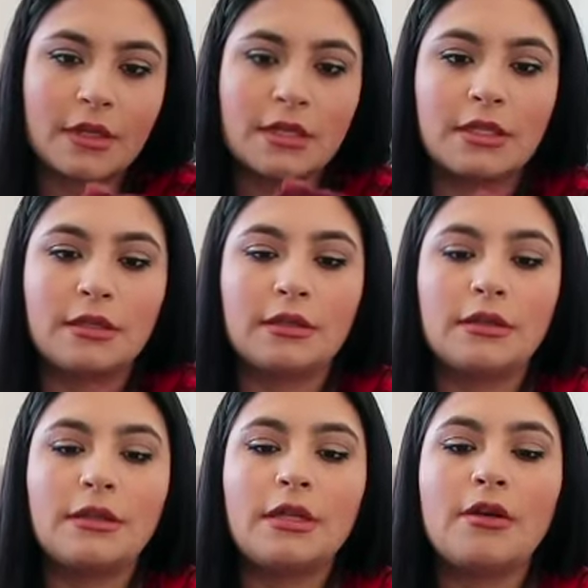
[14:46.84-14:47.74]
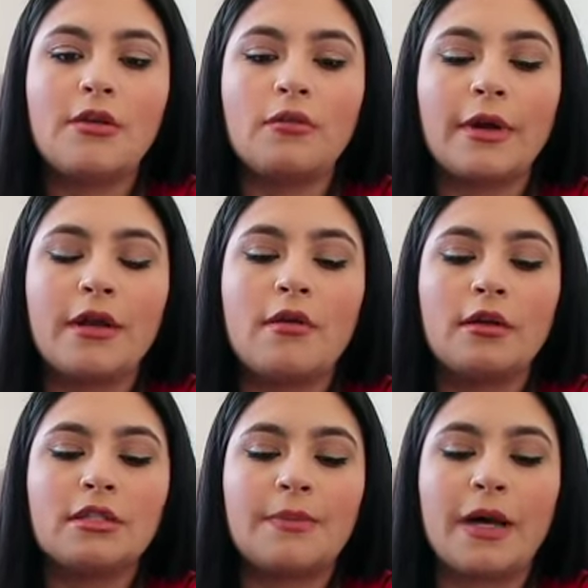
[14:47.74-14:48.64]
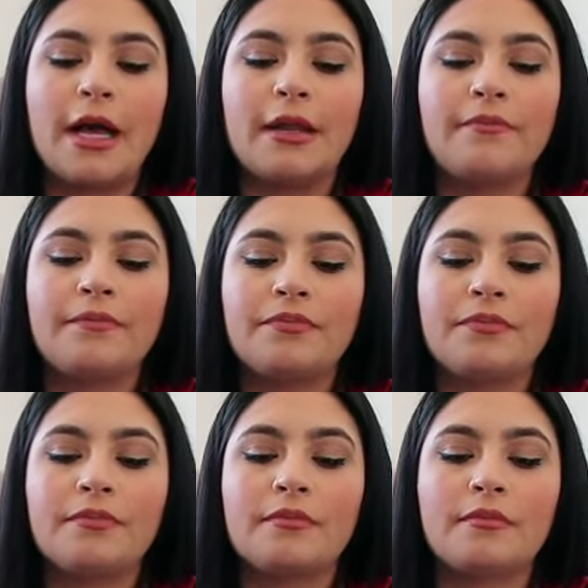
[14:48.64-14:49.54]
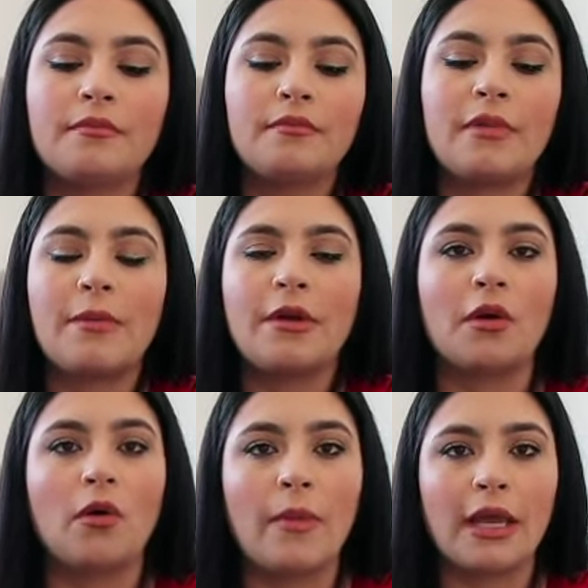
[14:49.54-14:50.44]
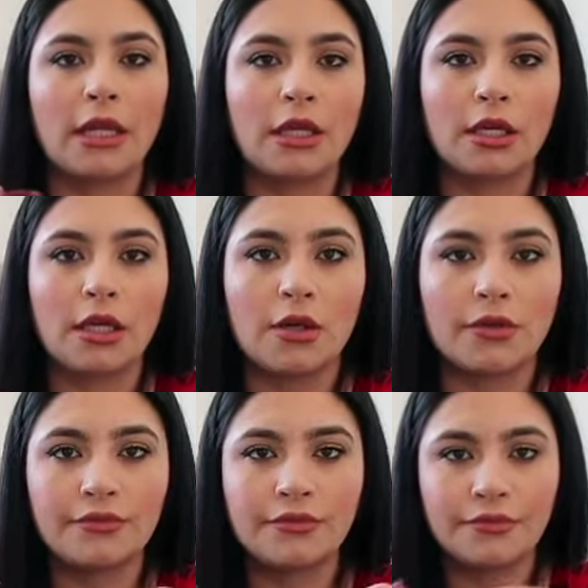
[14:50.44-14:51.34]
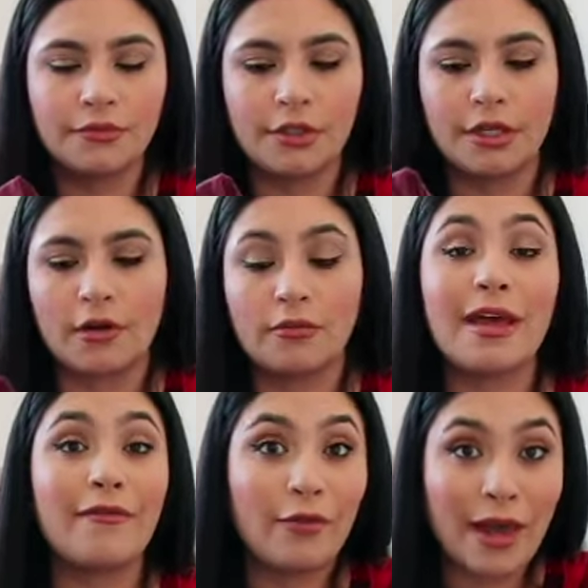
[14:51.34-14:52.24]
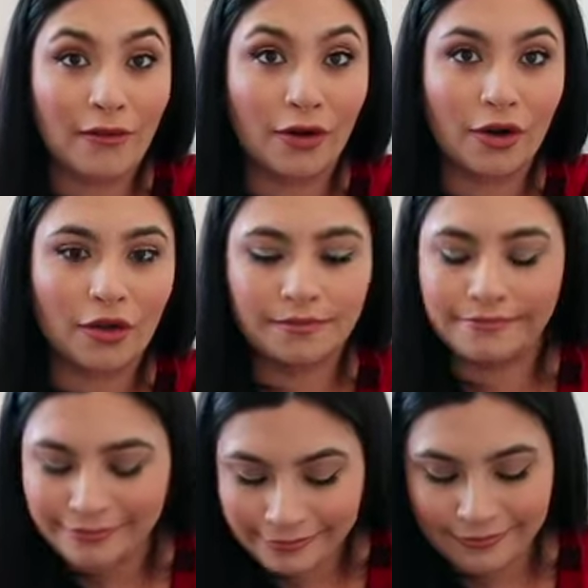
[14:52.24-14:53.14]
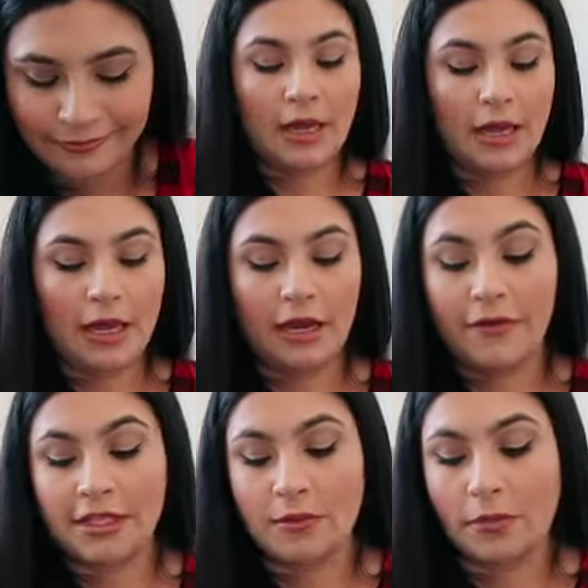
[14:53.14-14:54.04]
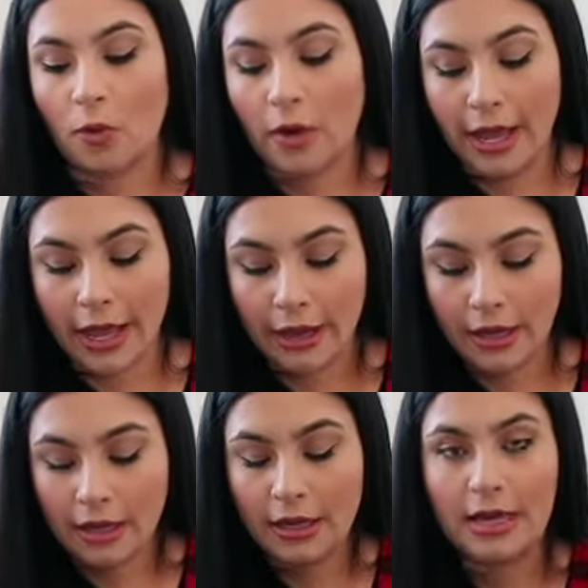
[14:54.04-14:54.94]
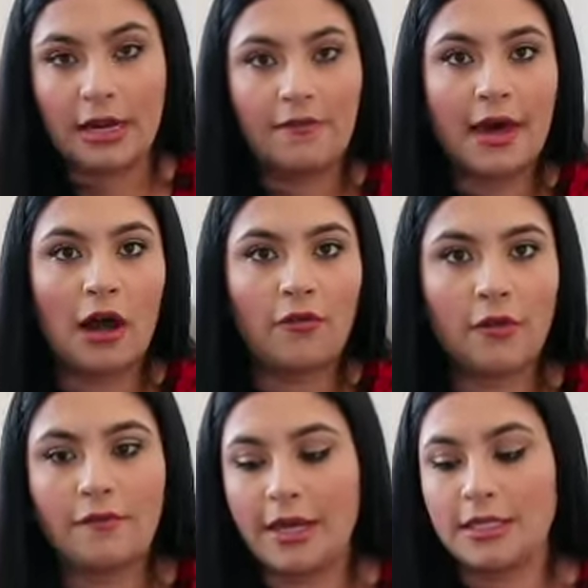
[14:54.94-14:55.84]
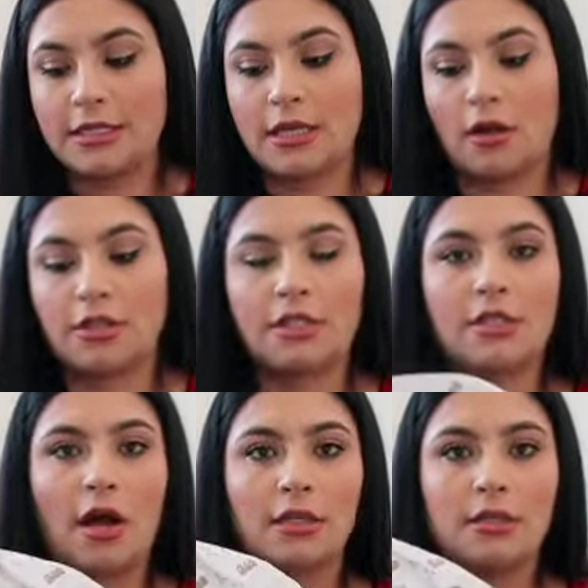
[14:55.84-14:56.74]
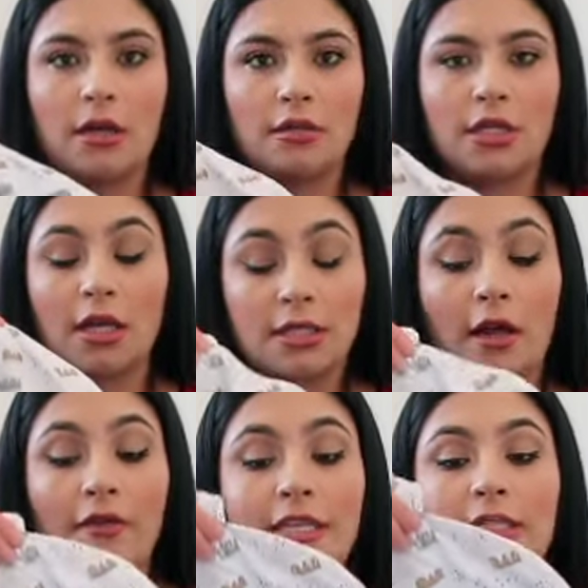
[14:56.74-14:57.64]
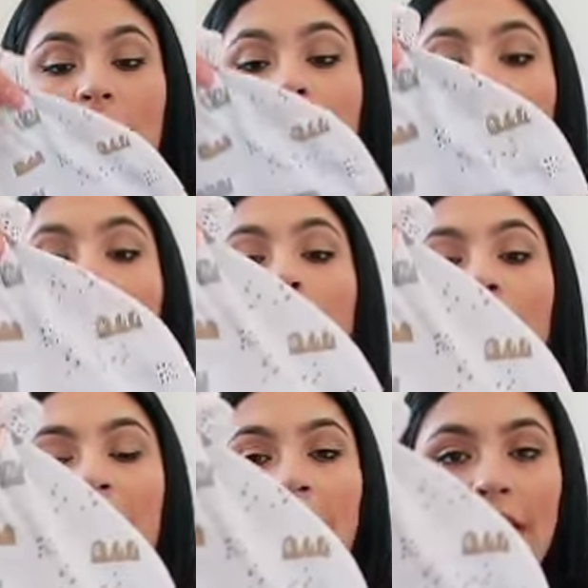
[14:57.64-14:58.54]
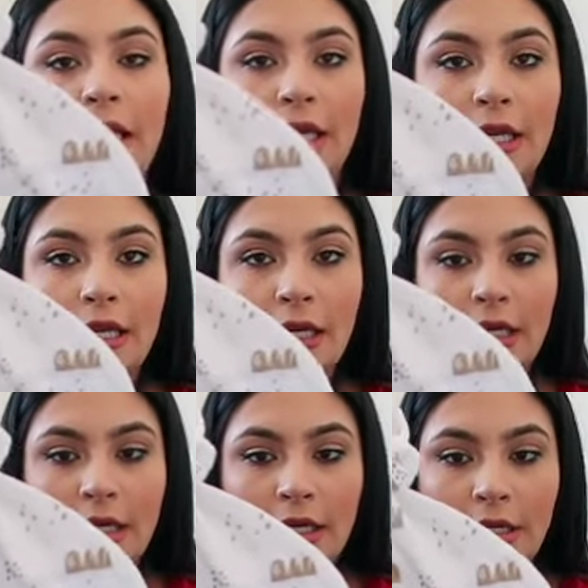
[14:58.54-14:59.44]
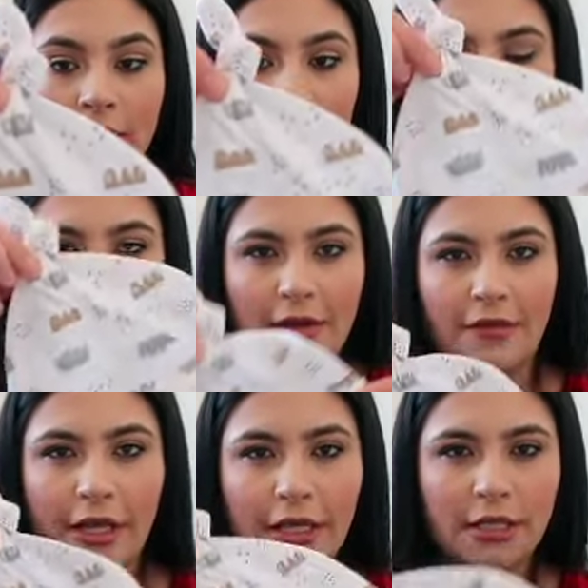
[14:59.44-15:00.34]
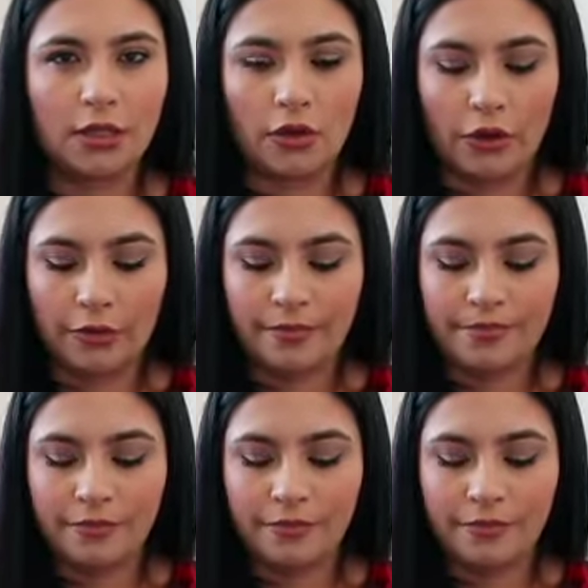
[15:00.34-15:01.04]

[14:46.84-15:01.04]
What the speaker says: It's a little wrinkled, but baby girl will make it look cute, you know, if we have a girl. And if it's a boy, and if that outfit fits, I'll just toss on this little small beanie. I feel like it's a little